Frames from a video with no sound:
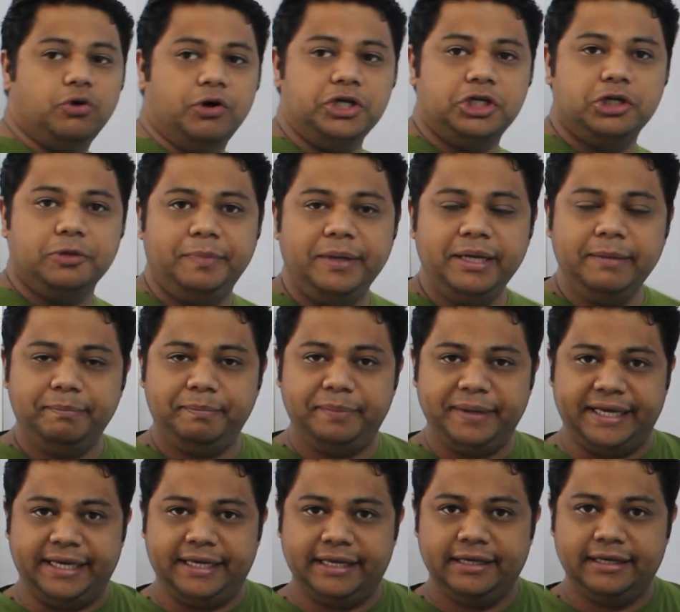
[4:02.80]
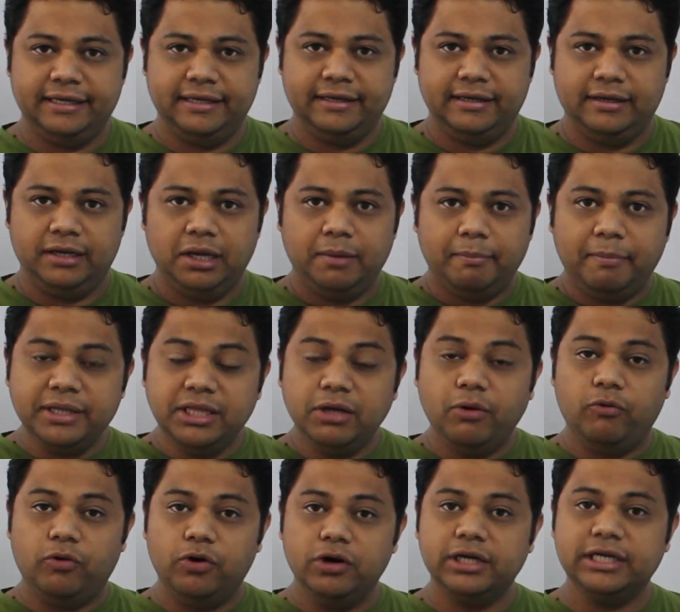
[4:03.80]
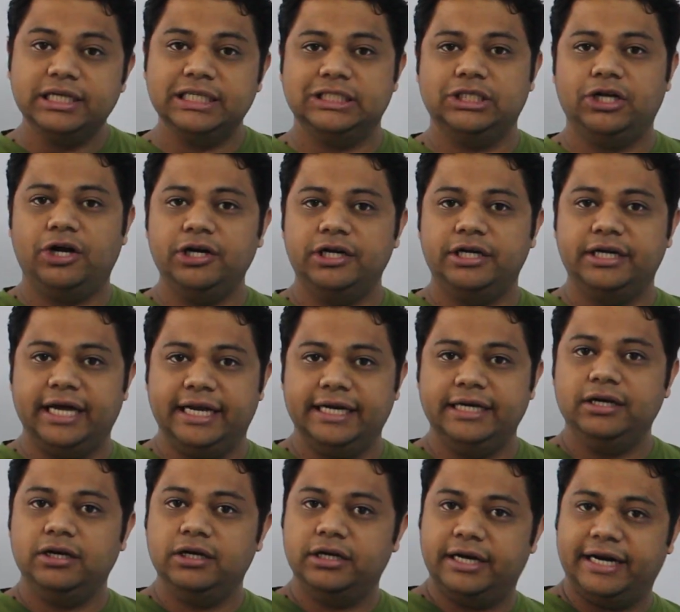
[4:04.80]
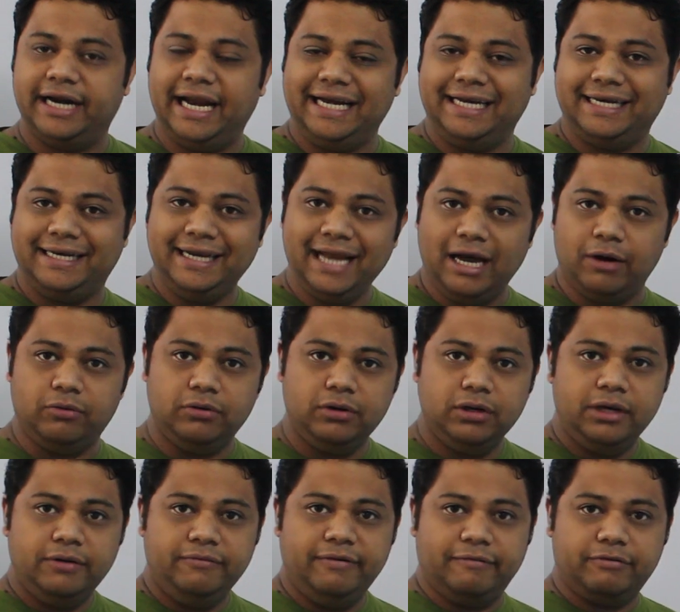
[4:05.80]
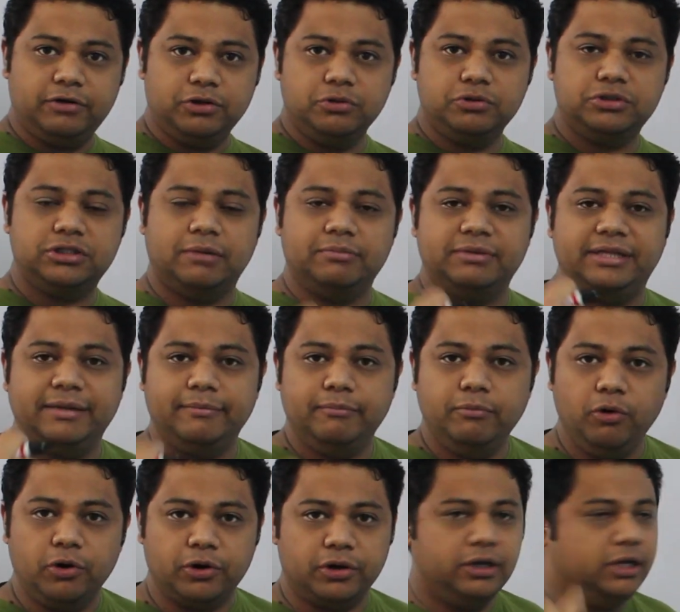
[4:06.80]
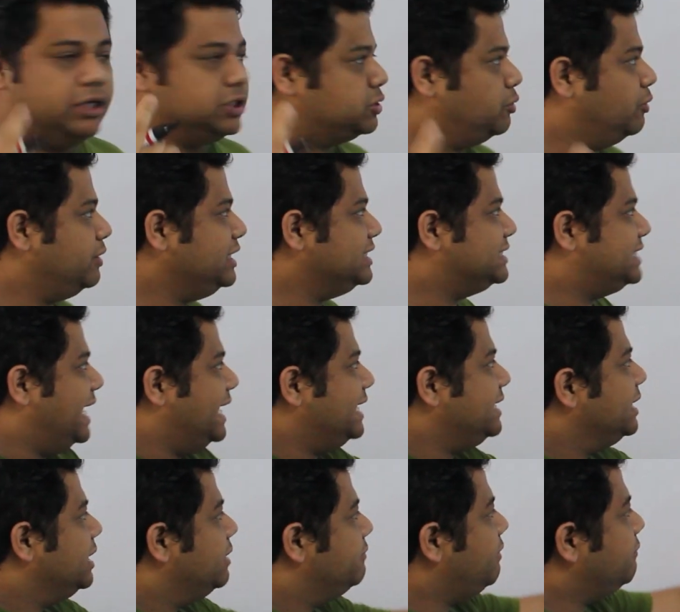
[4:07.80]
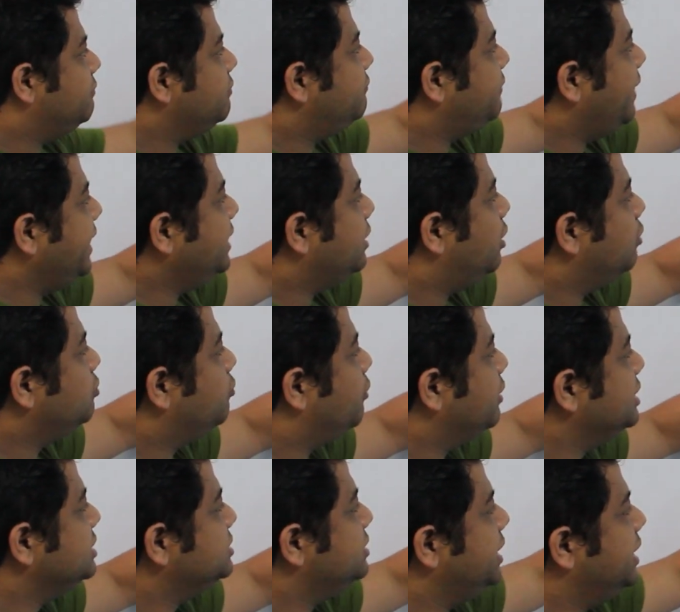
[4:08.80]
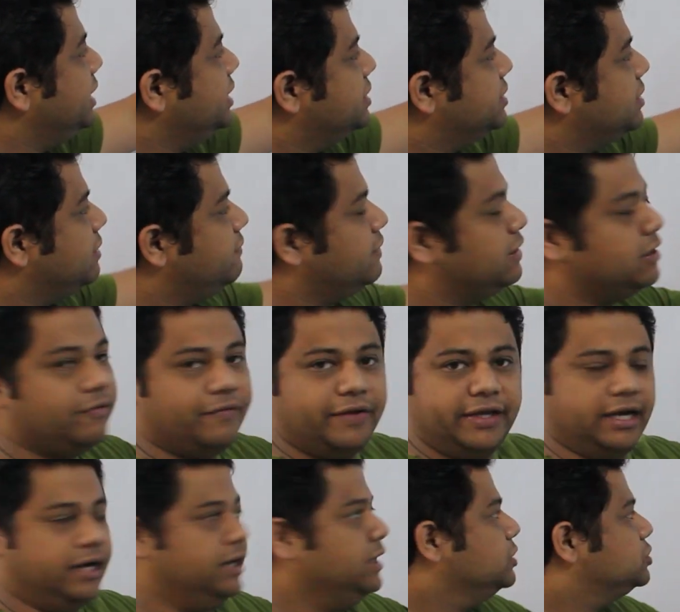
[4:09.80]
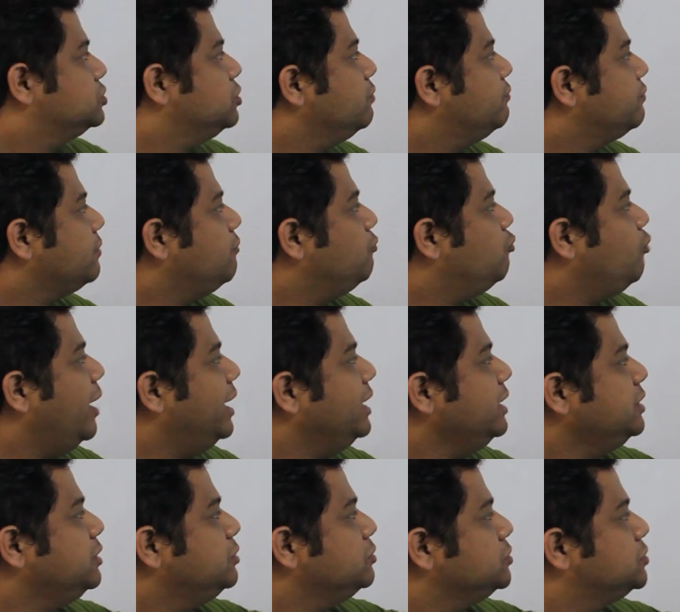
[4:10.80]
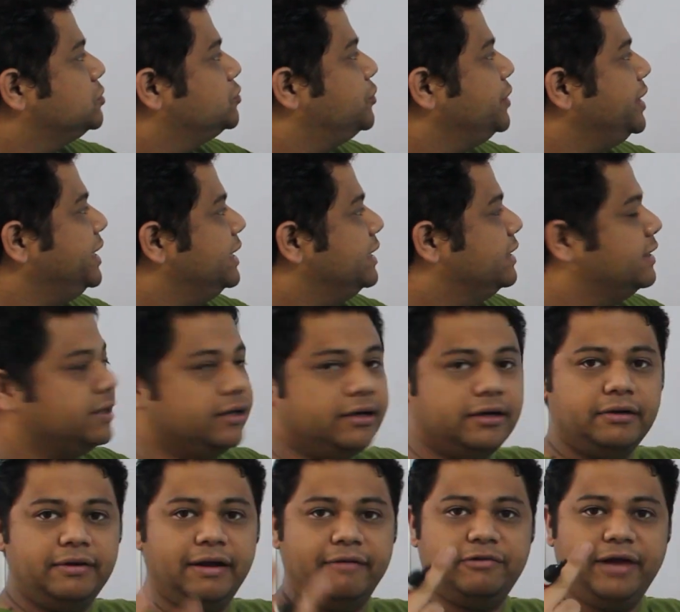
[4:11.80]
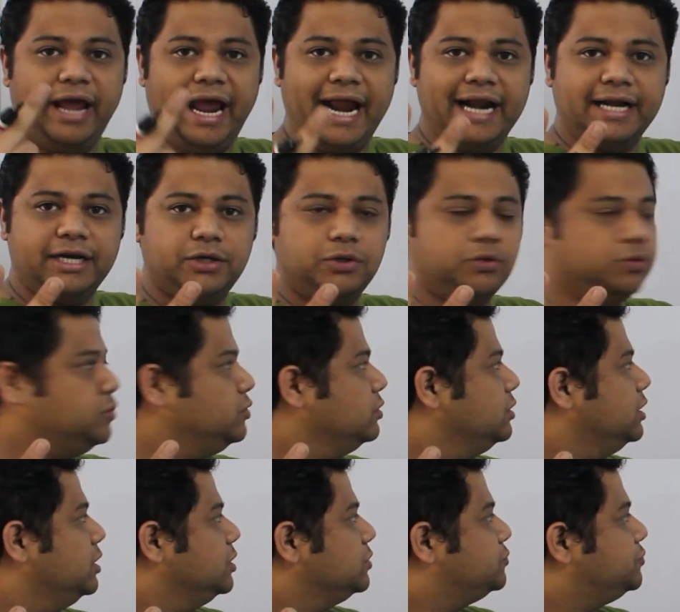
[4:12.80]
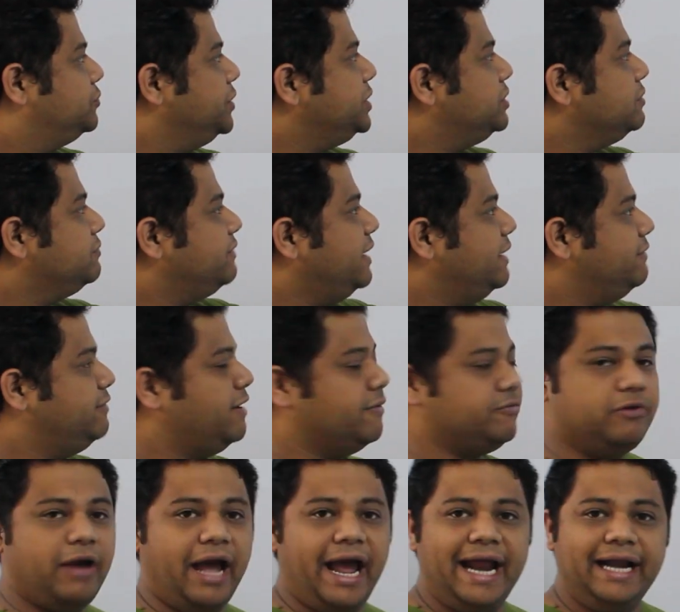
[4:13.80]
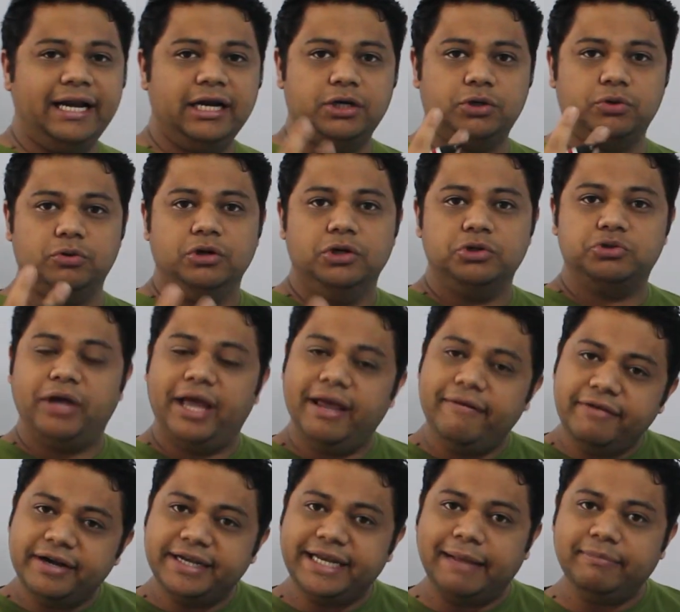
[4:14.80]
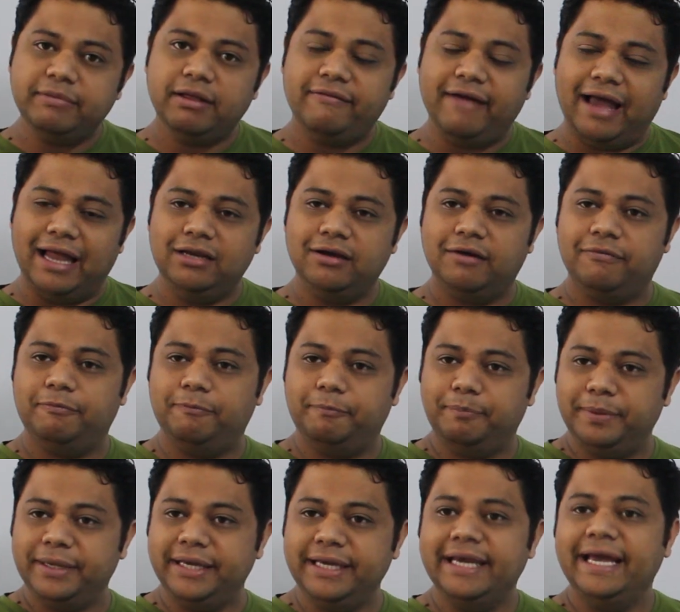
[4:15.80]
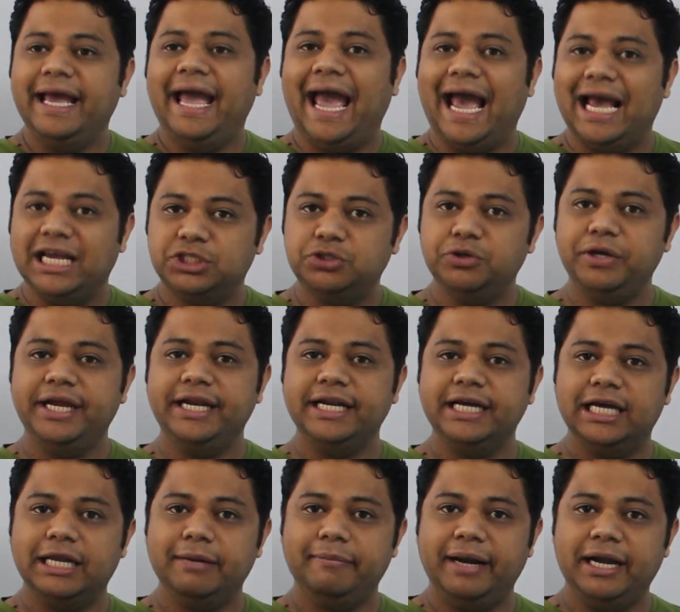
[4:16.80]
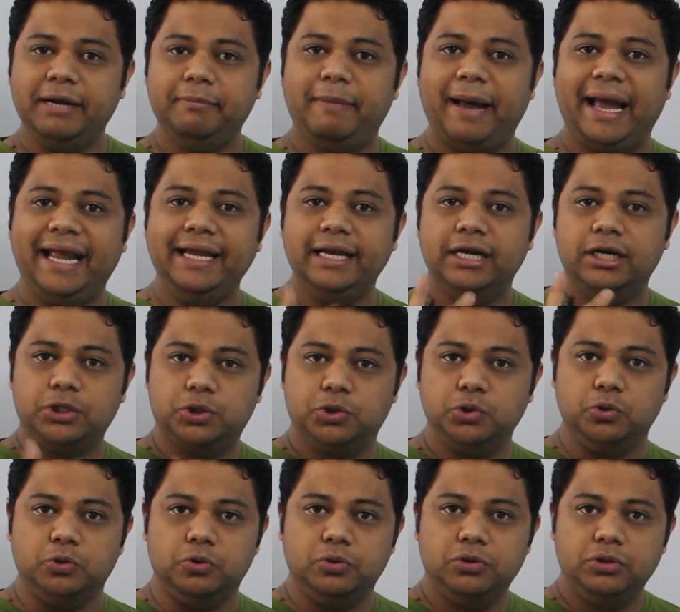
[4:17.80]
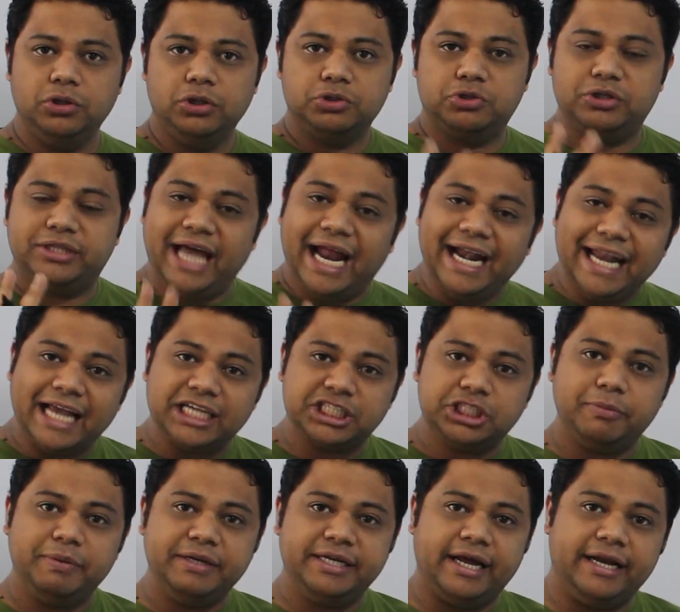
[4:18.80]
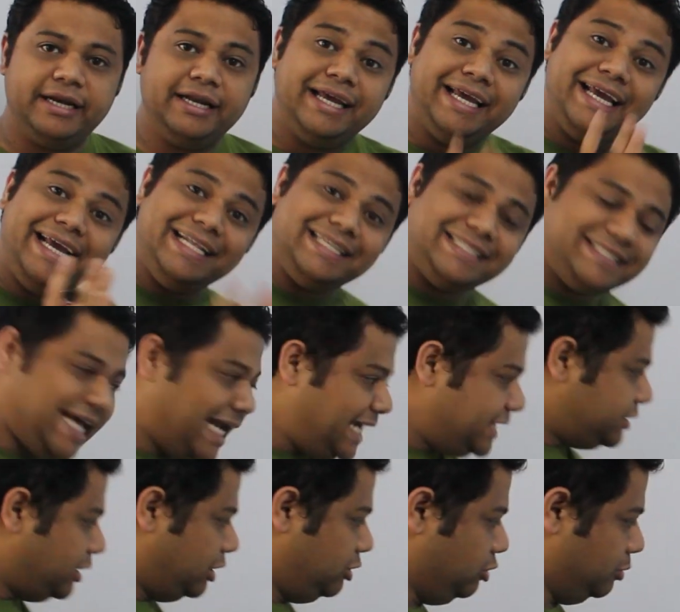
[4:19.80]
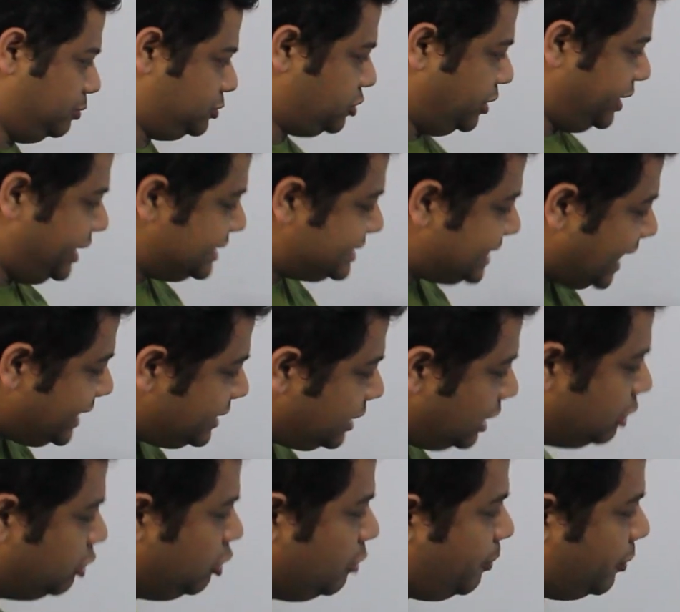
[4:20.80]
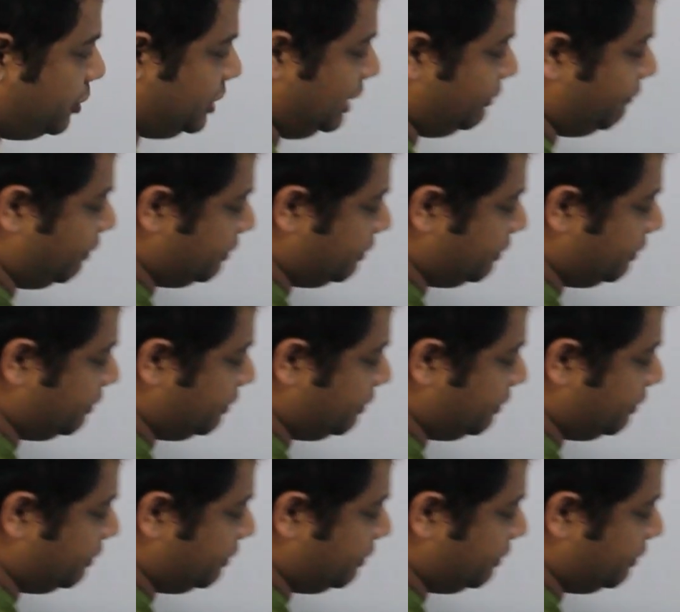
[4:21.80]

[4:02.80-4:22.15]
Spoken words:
going to be p. But the work is not done right now. We have to do something more. So what is that? We have to find out what is the interval over here. So from 1 to 3, we have to add 2. 3 to 5, we have to add 2. So every time the value of p has to increment by 2. So that has to be done inside the loop. So inside the loop only,